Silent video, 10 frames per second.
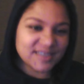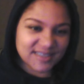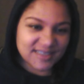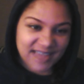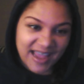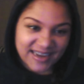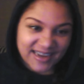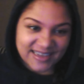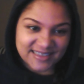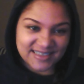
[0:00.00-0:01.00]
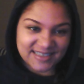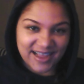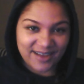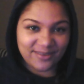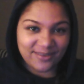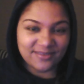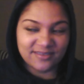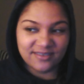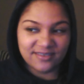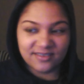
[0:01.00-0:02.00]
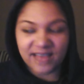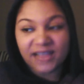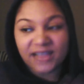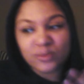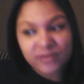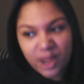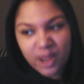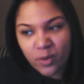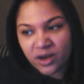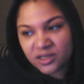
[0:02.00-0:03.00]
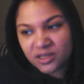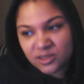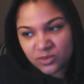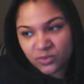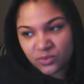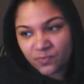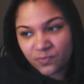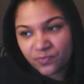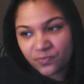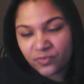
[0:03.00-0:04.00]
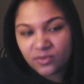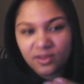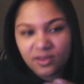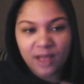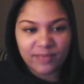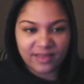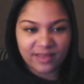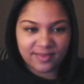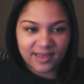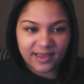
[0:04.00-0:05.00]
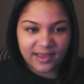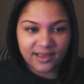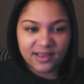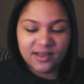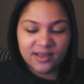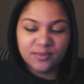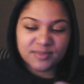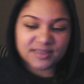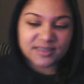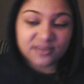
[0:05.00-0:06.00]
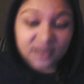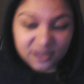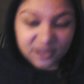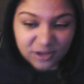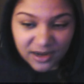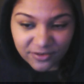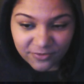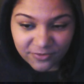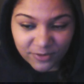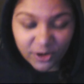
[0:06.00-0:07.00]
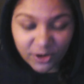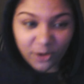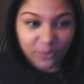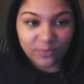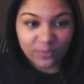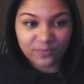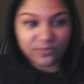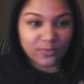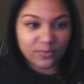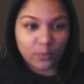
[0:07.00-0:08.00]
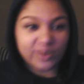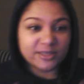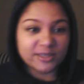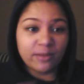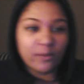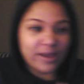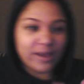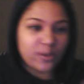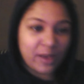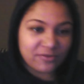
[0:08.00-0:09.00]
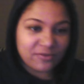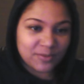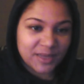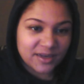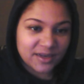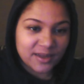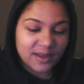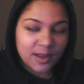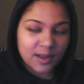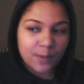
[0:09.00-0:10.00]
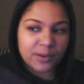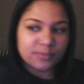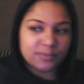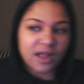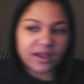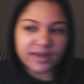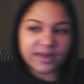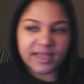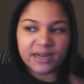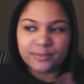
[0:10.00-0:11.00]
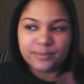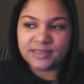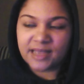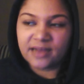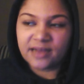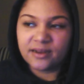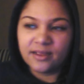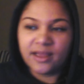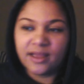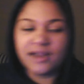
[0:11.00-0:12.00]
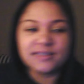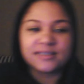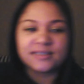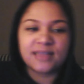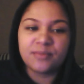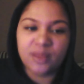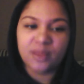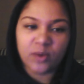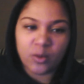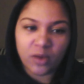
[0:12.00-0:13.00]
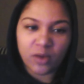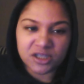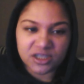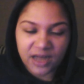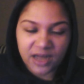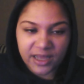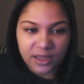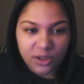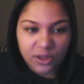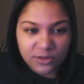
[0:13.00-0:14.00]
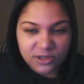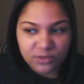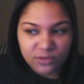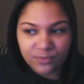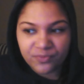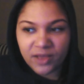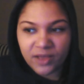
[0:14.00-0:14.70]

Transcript: where society is now. That's what they want to do. Not my thing. Still going to try to, weasel my way away from it, but I'm not going to get upset. And it's the same thing when I'm watching like YouTube.